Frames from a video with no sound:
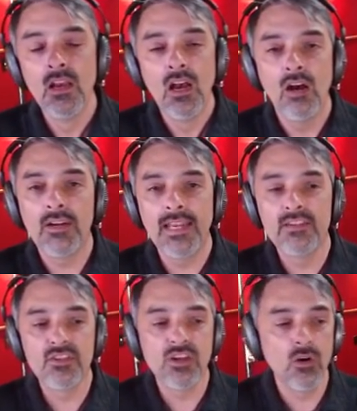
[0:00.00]
Okay,
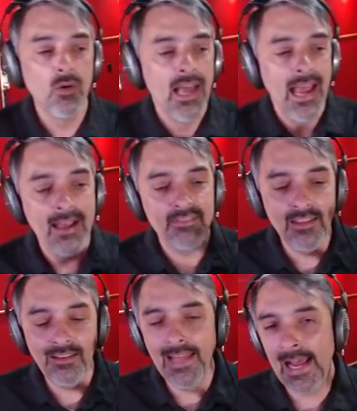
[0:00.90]
so at the
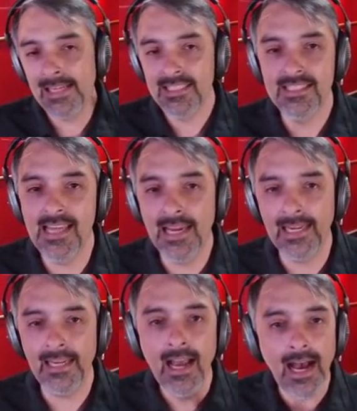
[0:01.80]
last
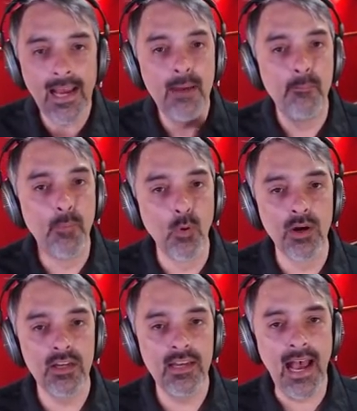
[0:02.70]
second, I
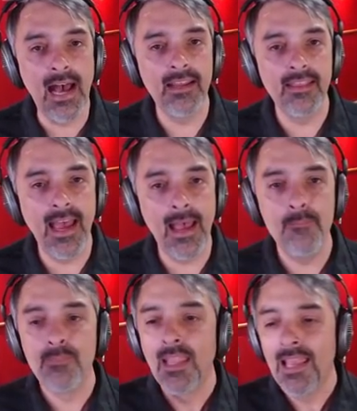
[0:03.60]
aborted out of that.
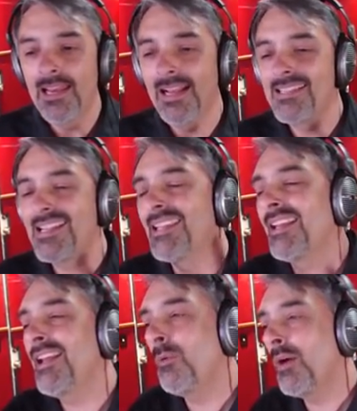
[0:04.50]
And I said, you
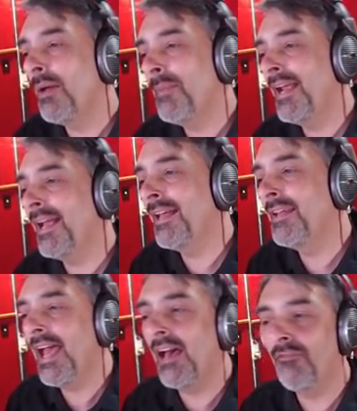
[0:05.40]
know what, man?
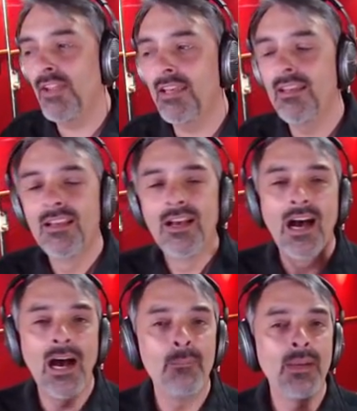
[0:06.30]
F it.
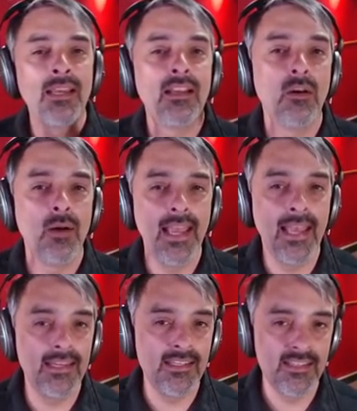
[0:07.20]
I'm going to go
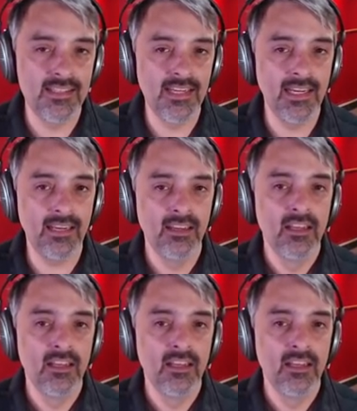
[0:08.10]
ahead and stick